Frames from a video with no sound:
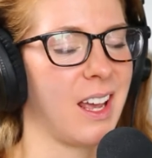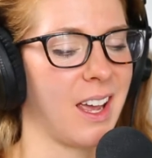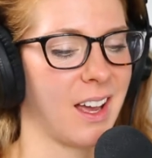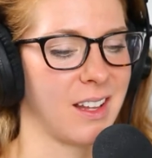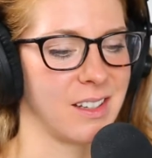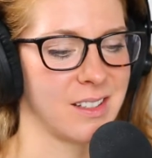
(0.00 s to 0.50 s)

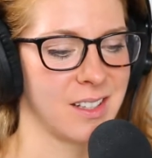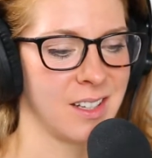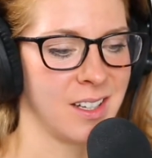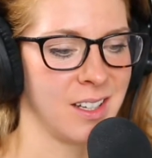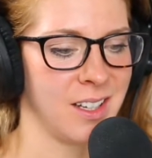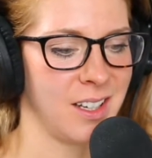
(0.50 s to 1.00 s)
and,
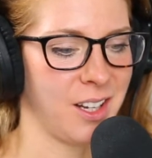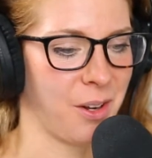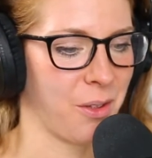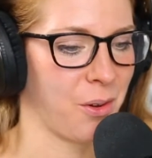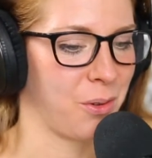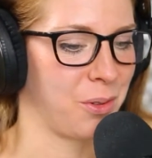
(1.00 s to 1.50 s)

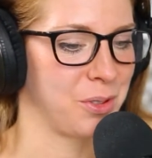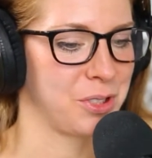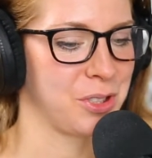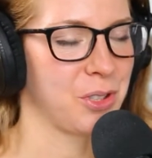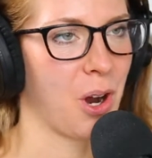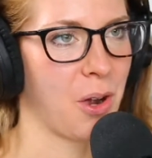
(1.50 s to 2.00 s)
the whole
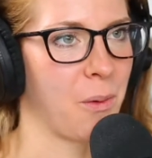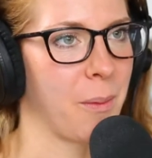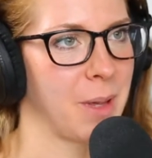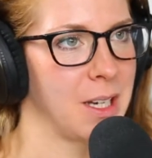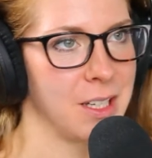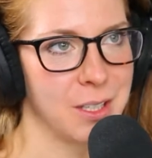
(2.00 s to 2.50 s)
strong
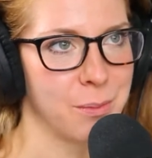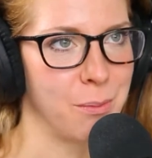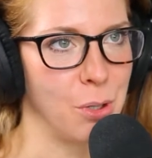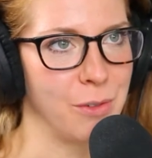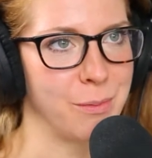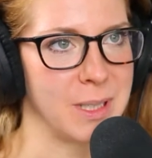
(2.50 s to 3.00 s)
women
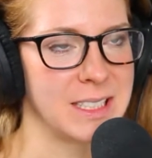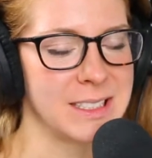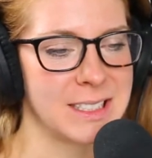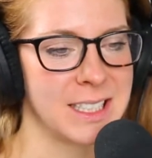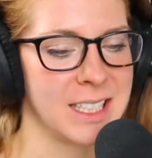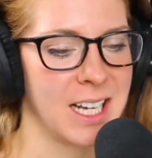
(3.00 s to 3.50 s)

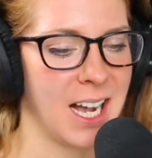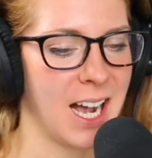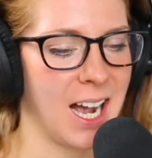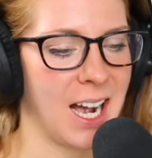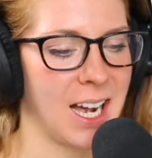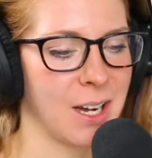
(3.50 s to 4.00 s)
movement.
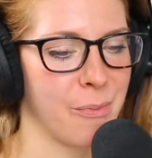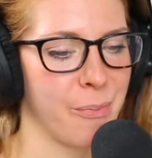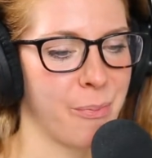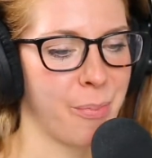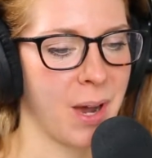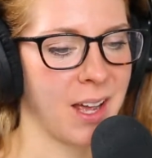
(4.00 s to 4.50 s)

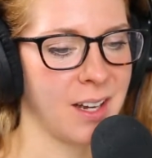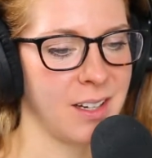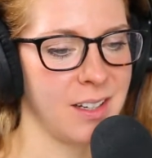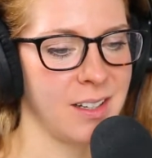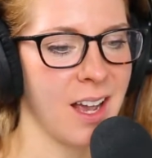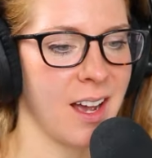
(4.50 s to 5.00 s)
But
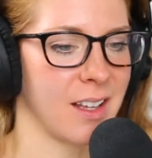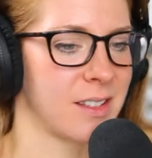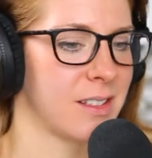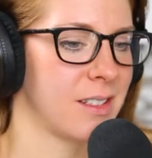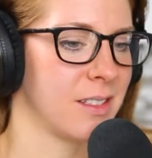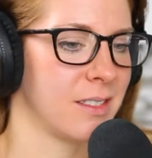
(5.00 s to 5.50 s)
yeah,
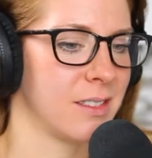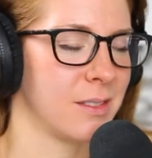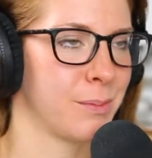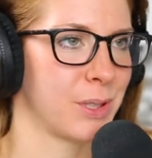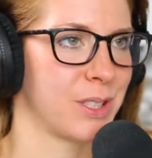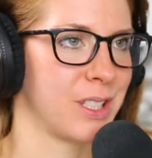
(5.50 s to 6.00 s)
it's still
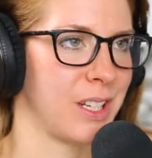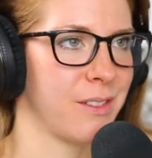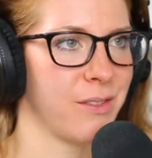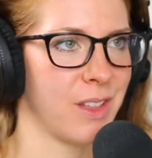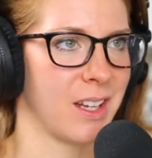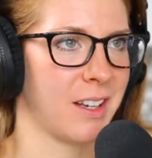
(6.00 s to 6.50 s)

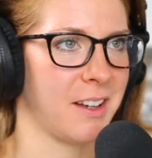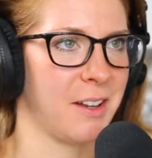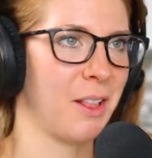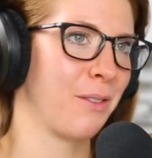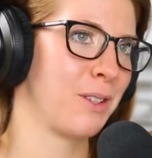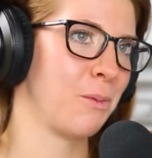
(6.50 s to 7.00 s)
perceived that
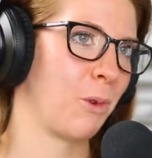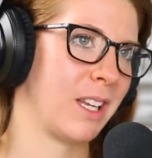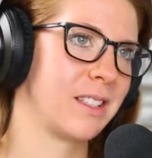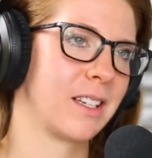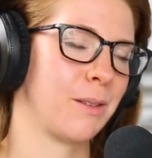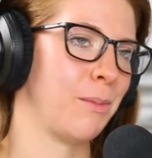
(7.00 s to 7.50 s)
lifting
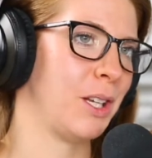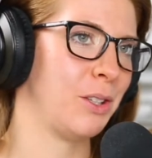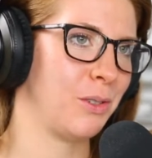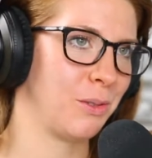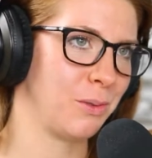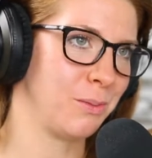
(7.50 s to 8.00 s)
weights can
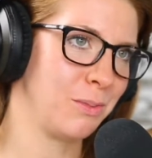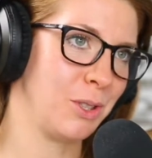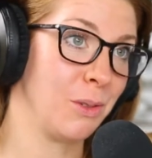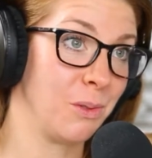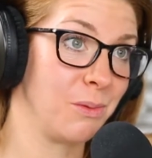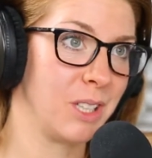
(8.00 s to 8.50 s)
mean
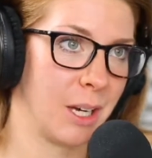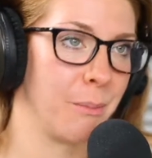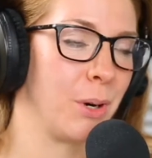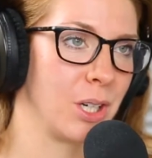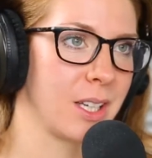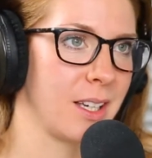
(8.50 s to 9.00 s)
you
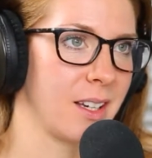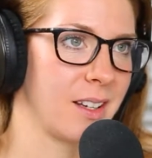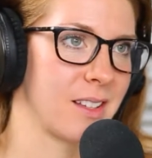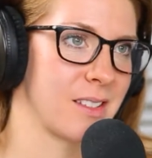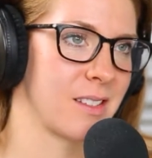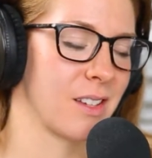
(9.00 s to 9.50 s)
get bulky.
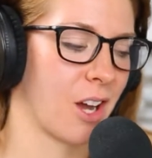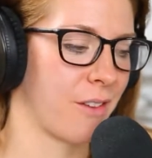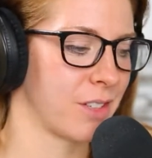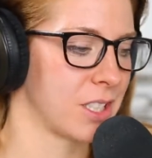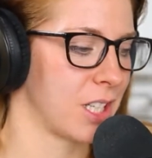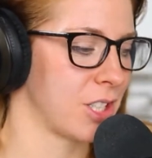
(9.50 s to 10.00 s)
And this is a
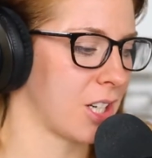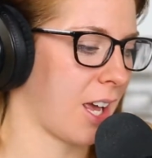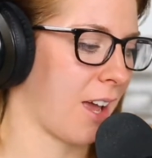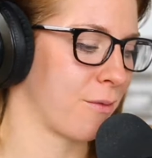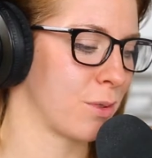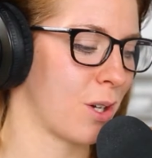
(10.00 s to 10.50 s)
conversation I
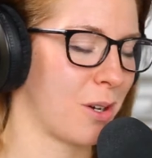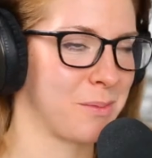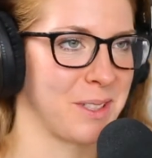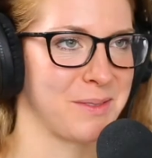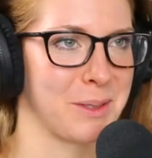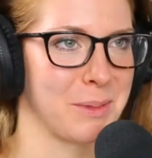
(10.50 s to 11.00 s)
have with all
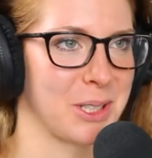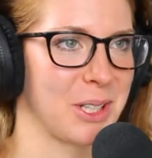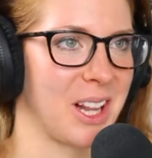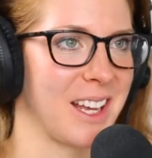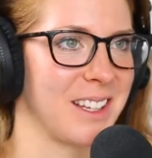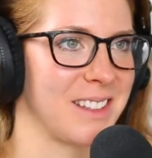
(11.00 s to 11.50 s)
my female
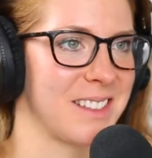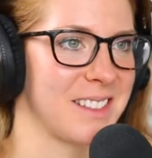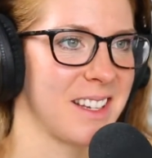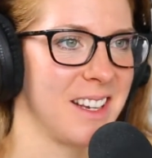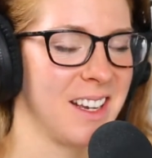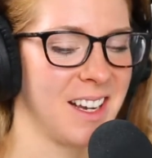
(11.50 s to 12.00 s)

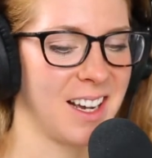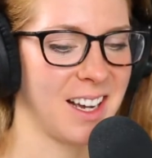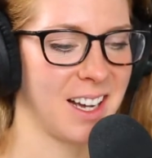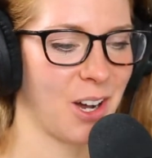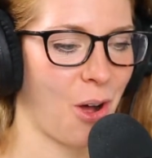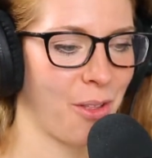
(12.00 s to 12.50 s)
clients
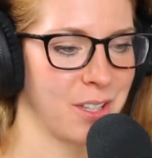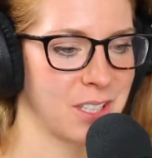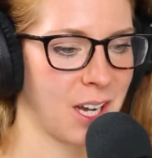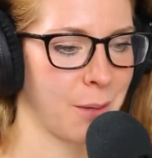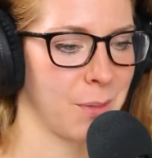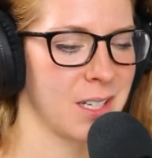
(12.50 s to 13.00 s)
all the
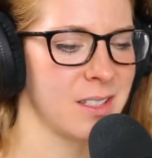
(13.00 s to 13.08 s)
time.